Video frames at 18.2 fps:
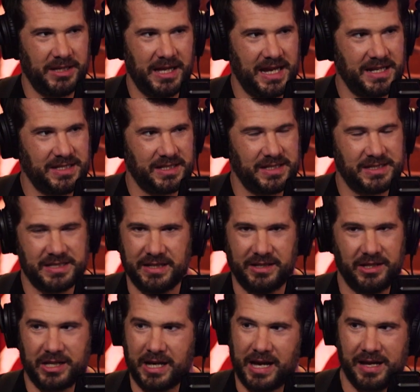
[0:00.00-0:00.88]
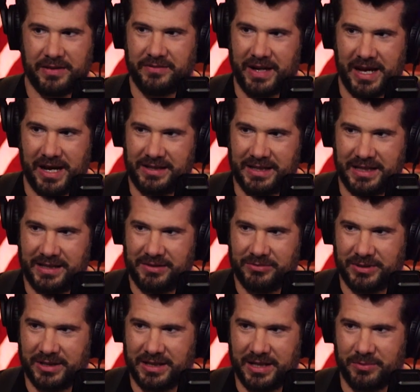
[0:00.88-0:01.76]
lines in Silicon
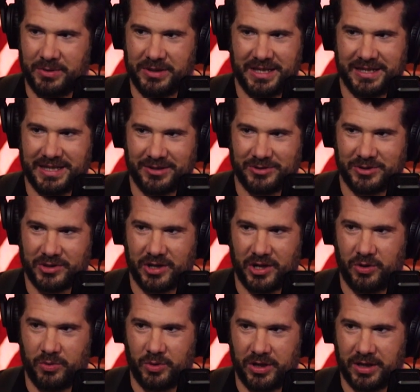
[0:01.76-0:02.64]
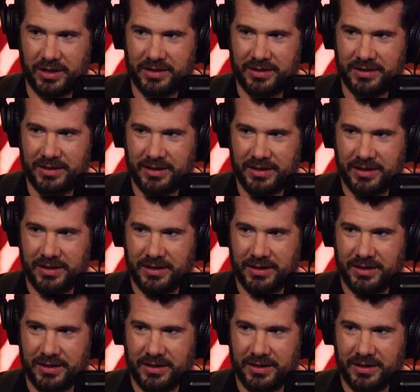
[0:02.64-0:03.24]
Valley? Did he really think this was going to work?